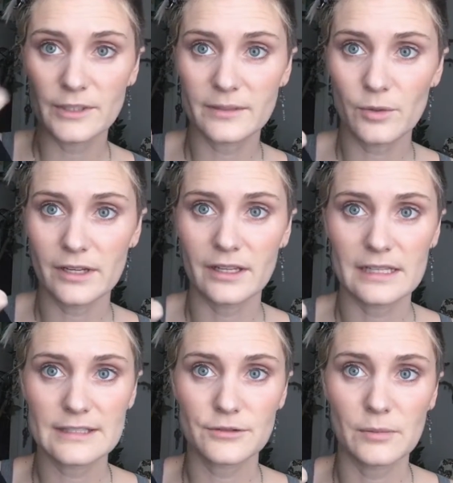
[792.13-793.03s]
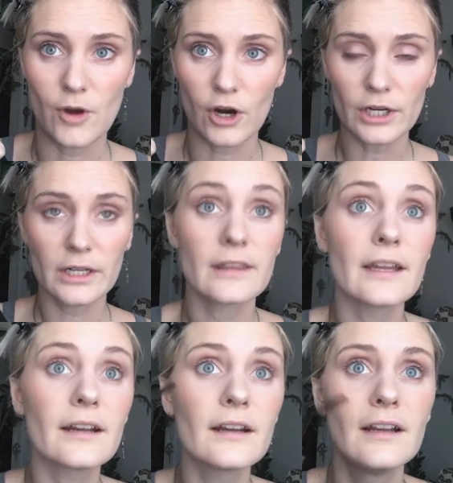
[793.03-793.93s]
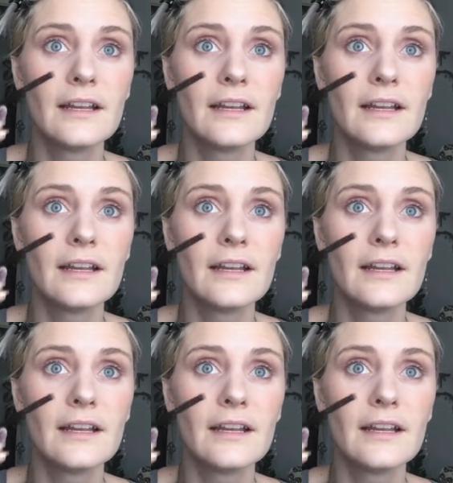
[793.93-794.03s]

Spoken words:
It's a pretty extreme arc there,